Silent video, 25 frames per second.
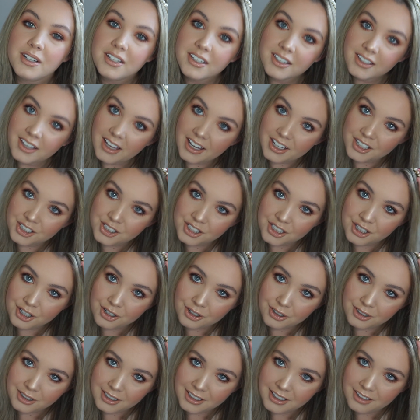yeah, she
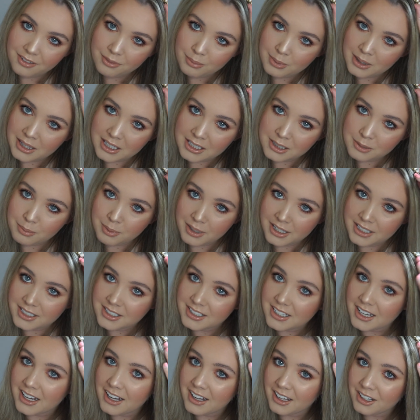kind of gave me this, bless
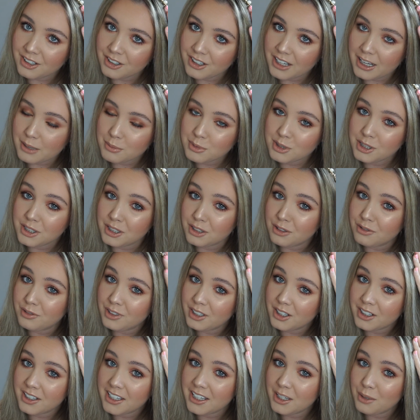her, and I absolutely love it.
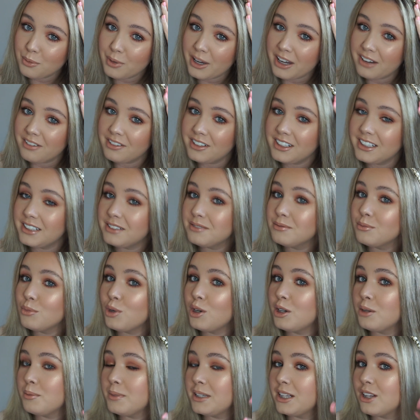I keep wearing it
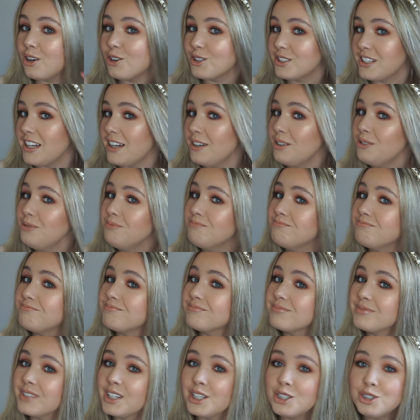while I'm in lockdown,
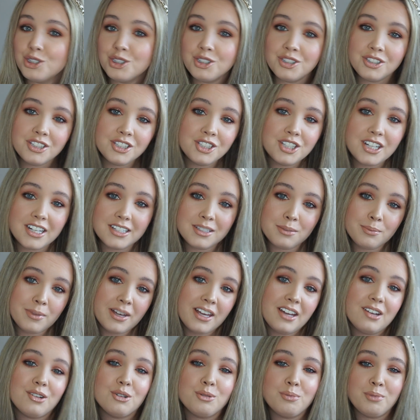just to jazz my
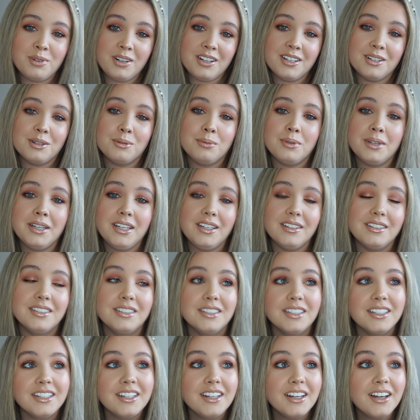hair up a little bit.
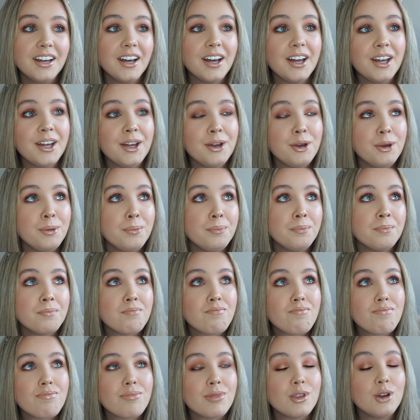
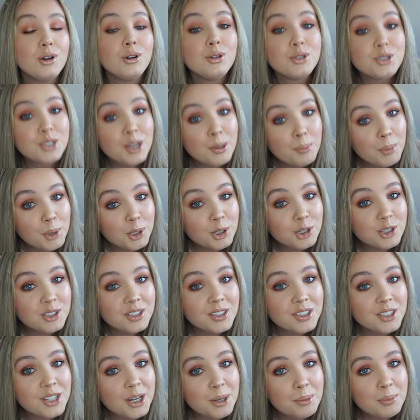Also, my
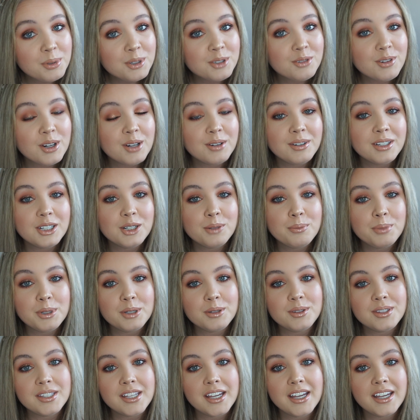cousin's opened her own little
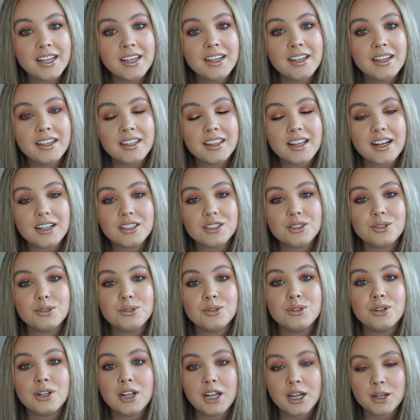boutique. That's
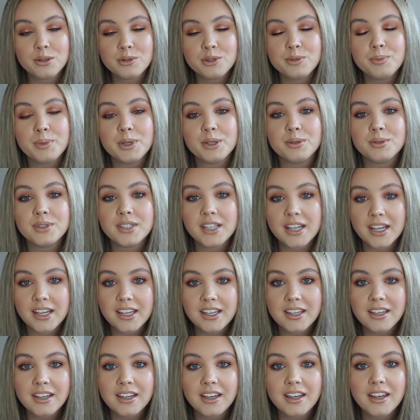called Clothes
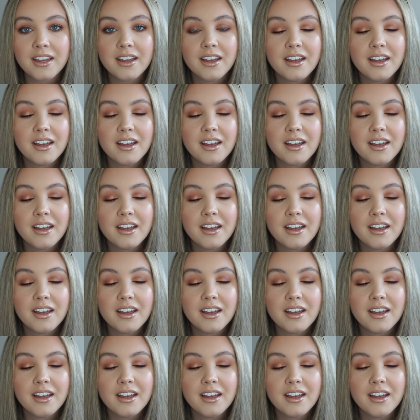Boutique.